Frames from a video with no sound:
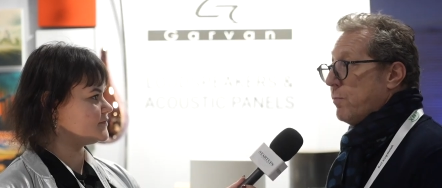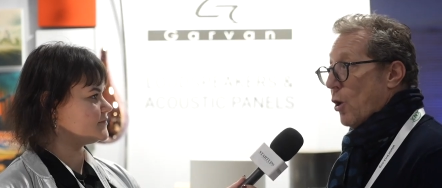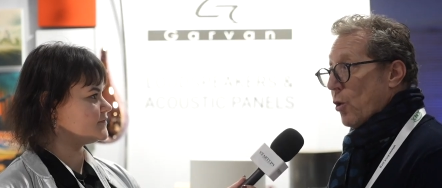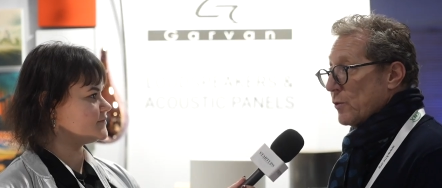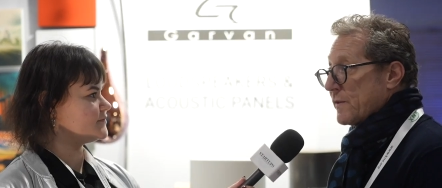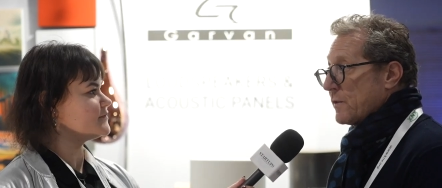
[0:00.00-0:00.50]

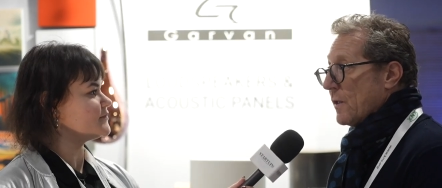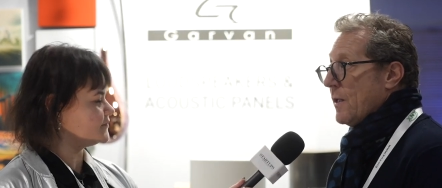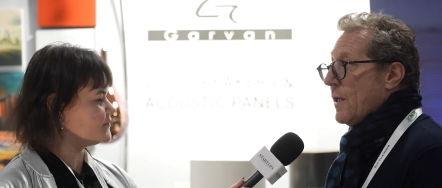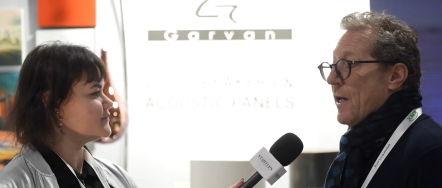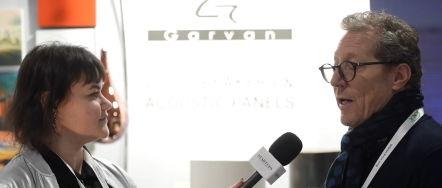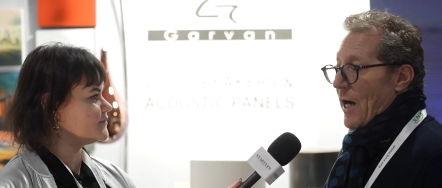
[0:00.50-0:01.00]
Speaker 1: both,
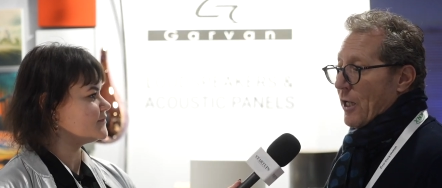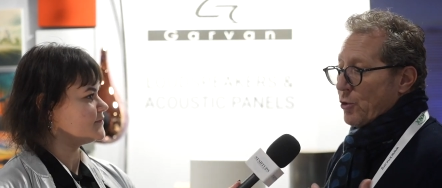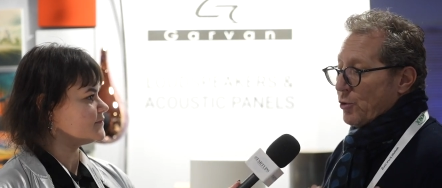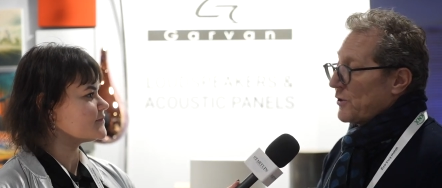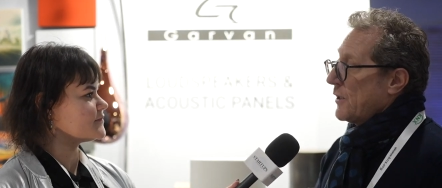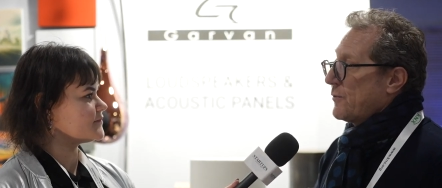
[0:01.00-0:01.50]

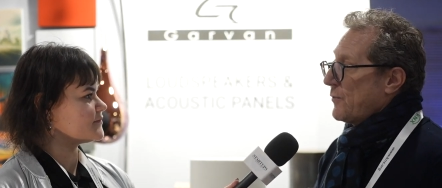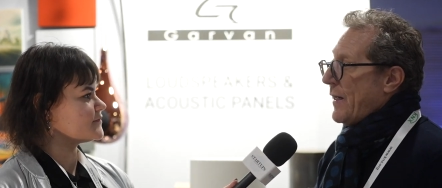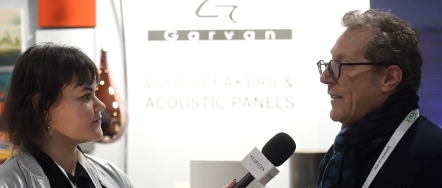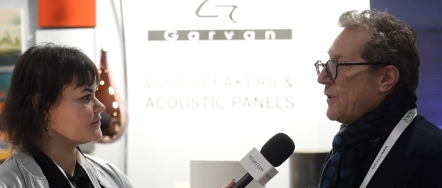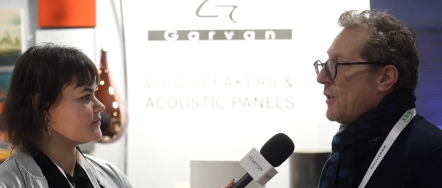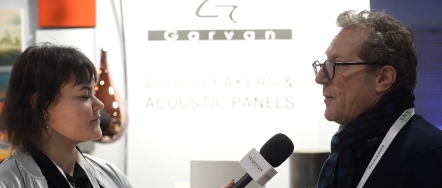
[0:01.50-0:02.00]
acoustic
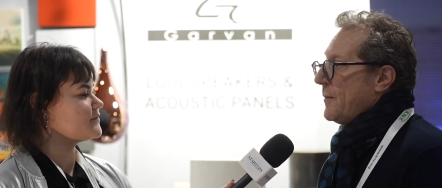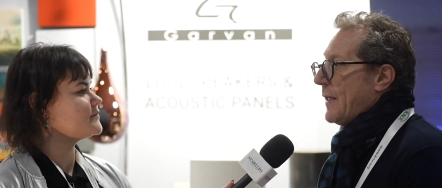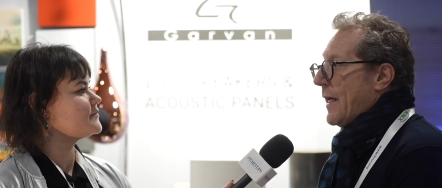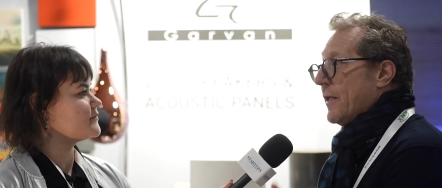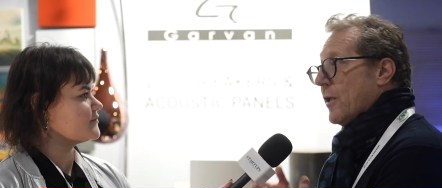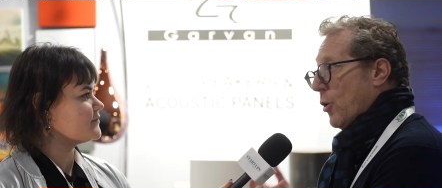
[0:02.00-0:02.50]
treatment
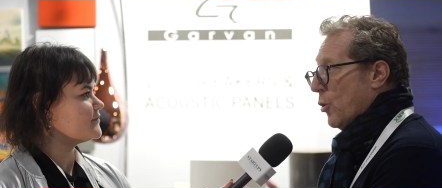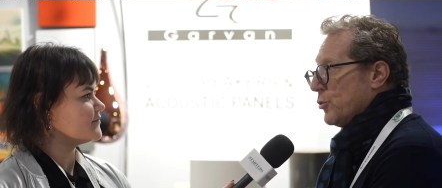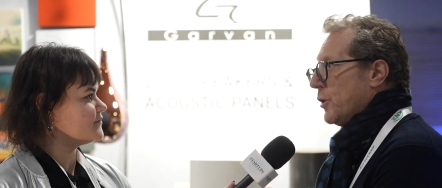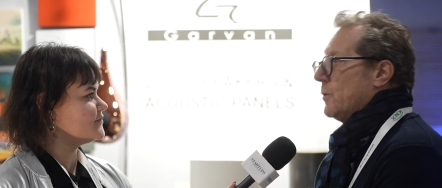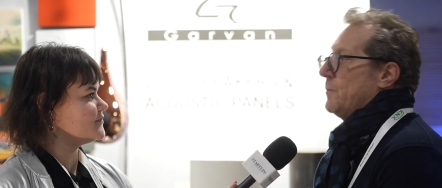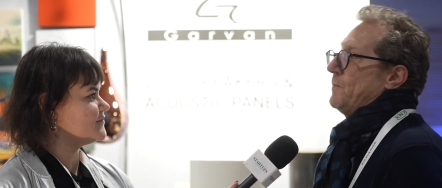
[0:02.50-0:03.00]
and
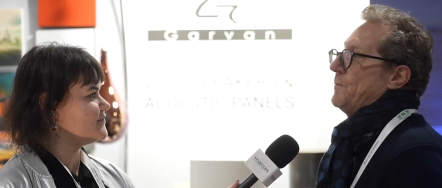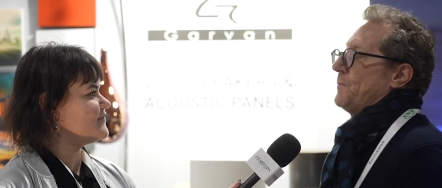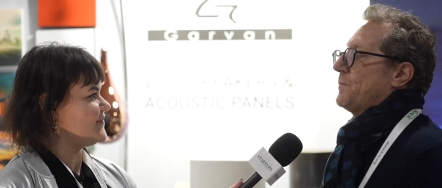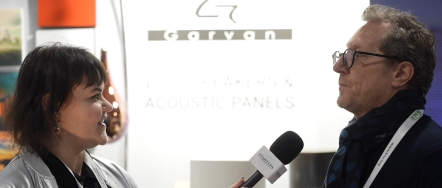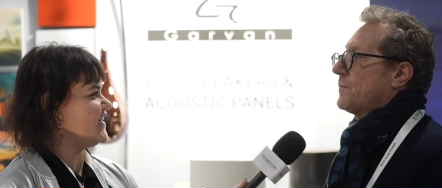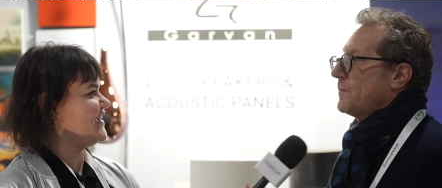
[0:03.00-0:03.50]
audio.
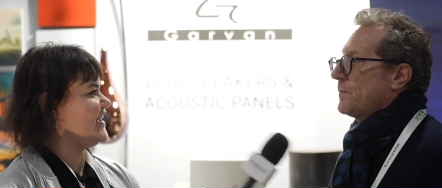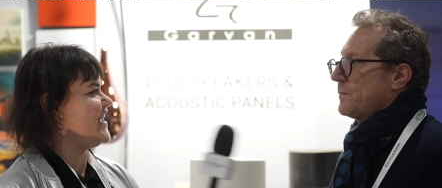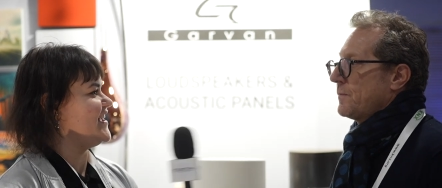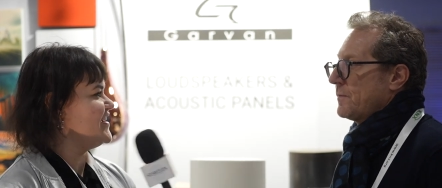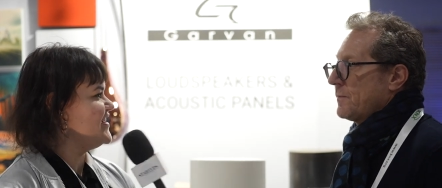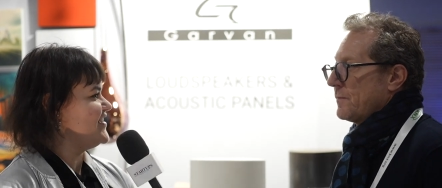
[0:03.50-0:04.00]

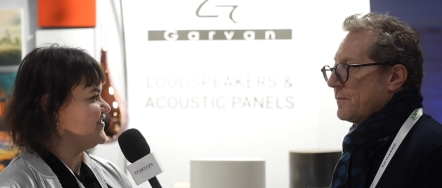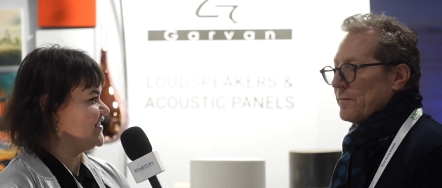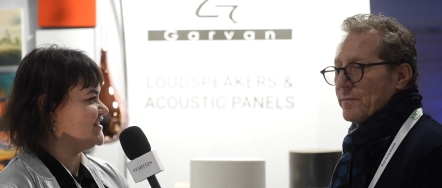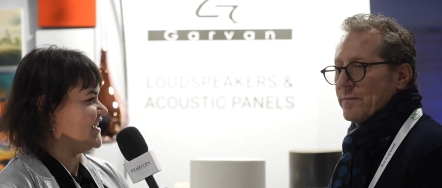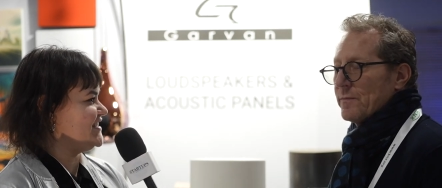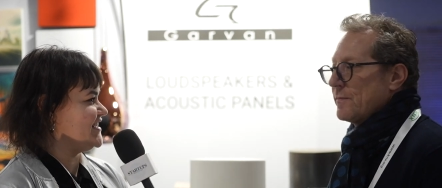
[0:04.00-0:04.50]
Speaker 2: Okay,
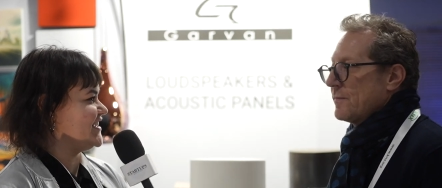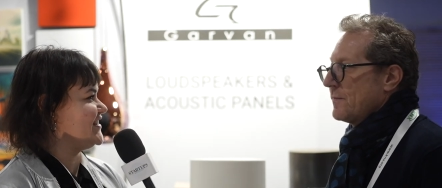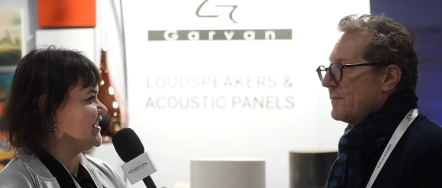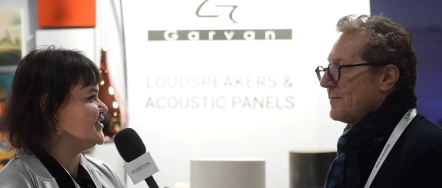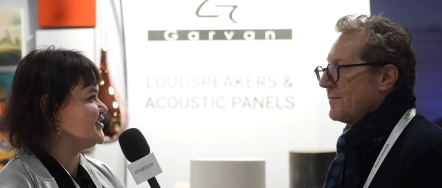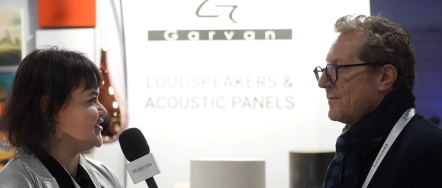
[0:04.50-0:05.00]
fantastic.
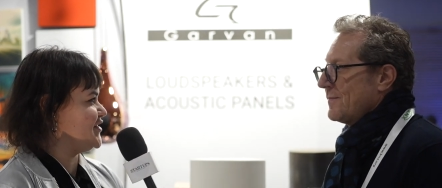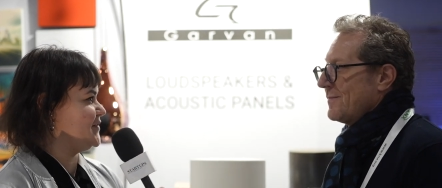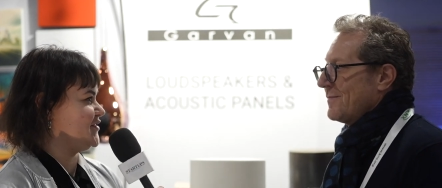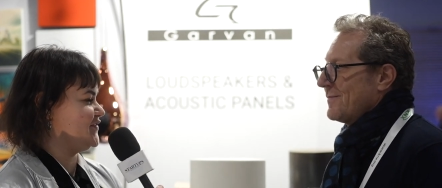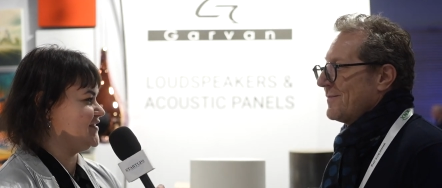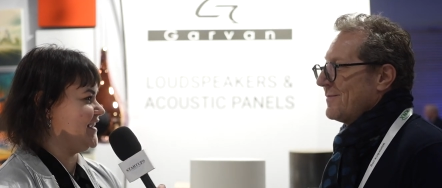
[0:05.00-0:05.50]
Thank you so
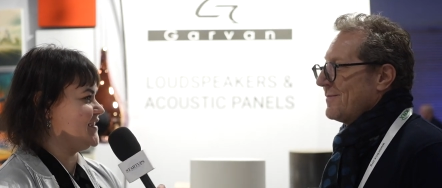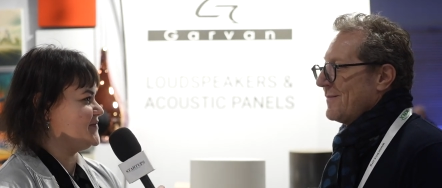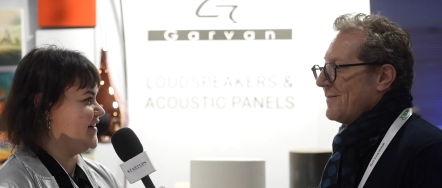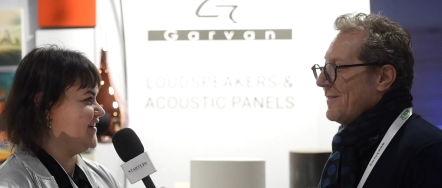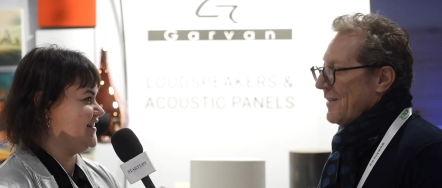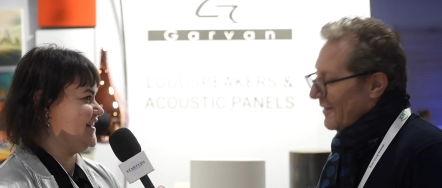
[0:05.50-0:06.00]
much for taking
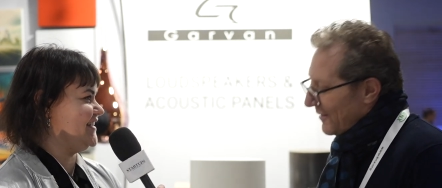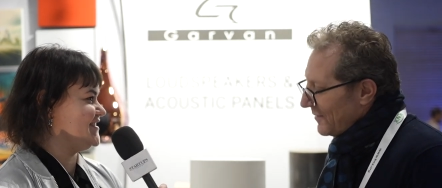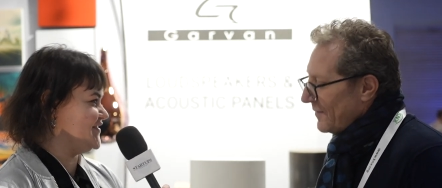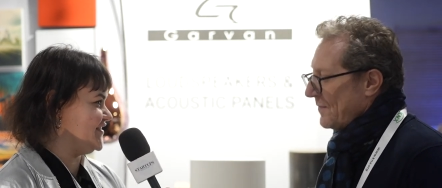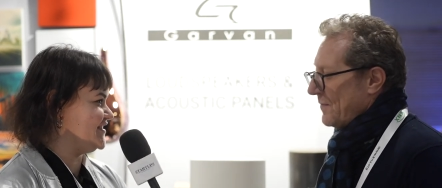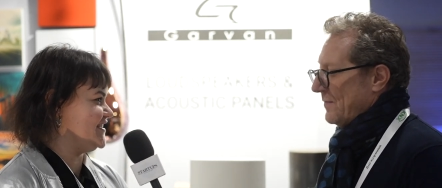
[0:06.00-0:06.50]
part in the
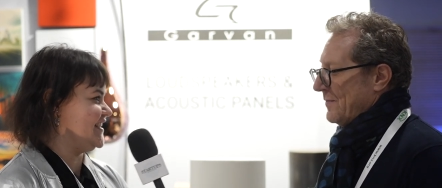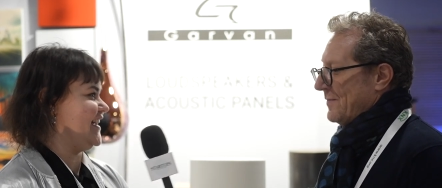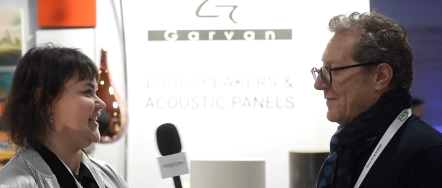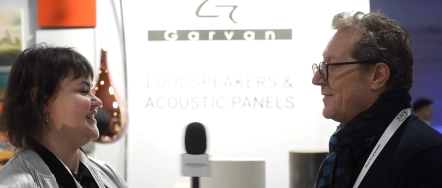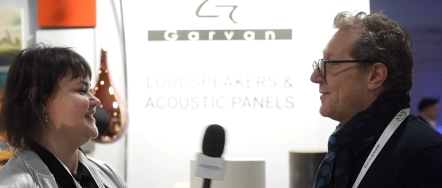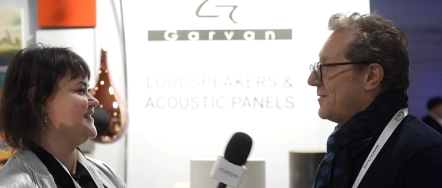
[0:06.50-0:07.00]
interview
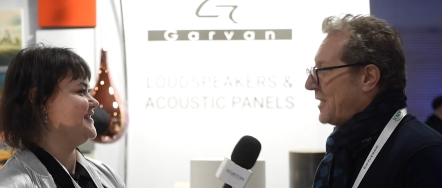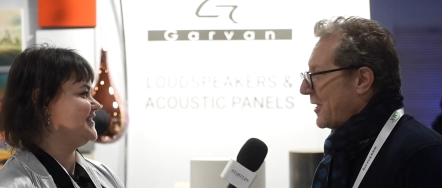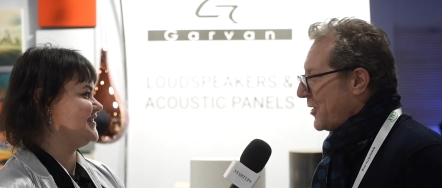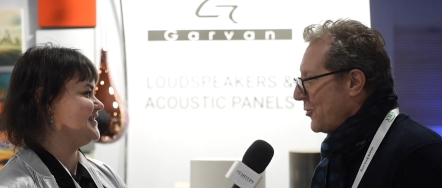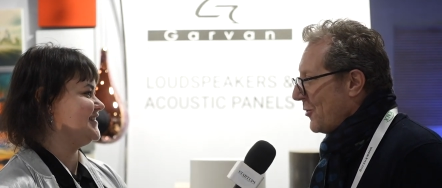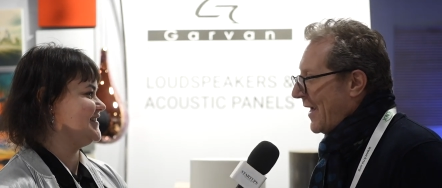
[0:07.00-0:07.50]
today.
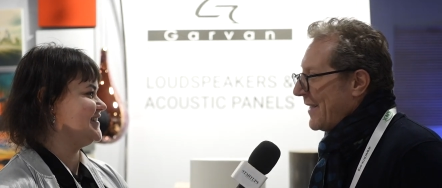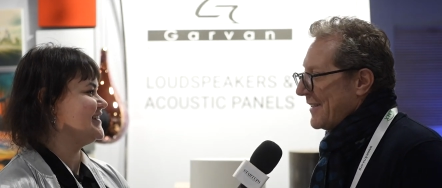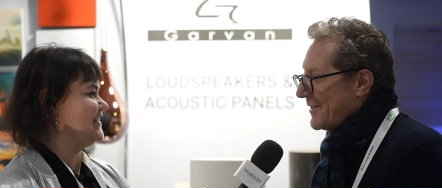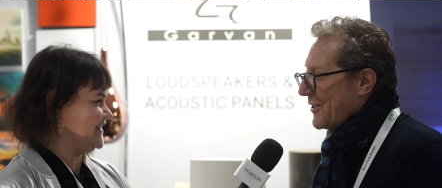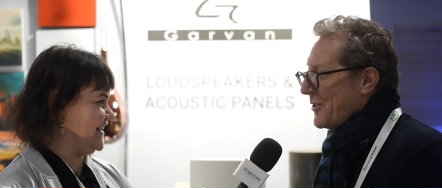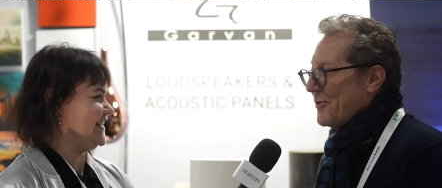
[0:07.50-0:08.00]
Speaker 1: Thank you, Anna.
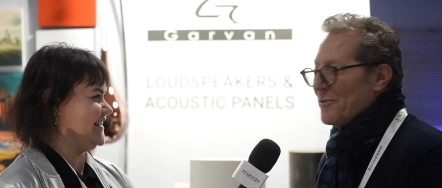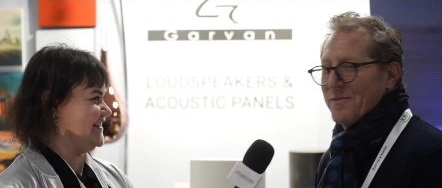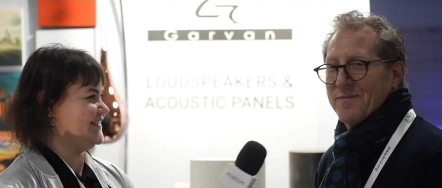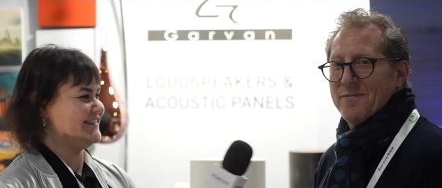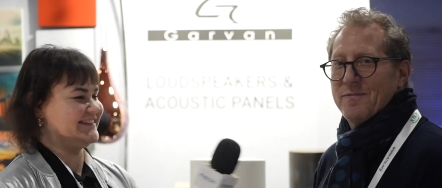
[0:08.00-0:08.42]
Thank you.